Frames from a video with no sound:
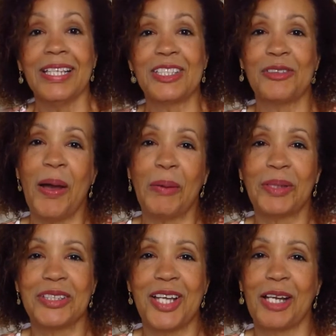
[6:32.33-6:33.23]
So now I
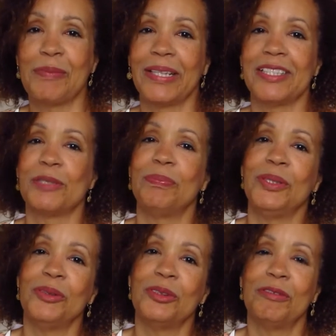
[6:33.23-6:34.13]
want to talk about this
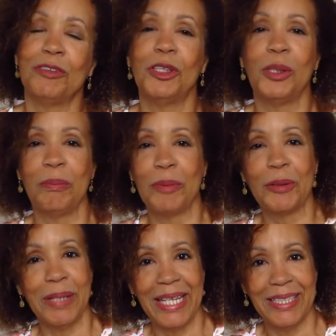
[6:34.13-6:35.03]
beautiful
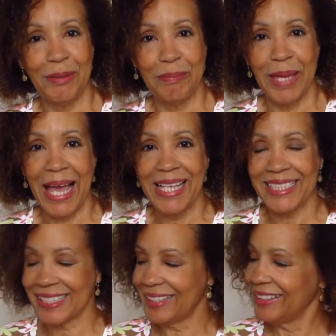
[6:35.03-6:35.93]
mermaid
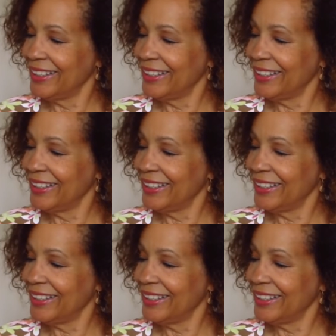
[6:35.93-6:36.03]
mask.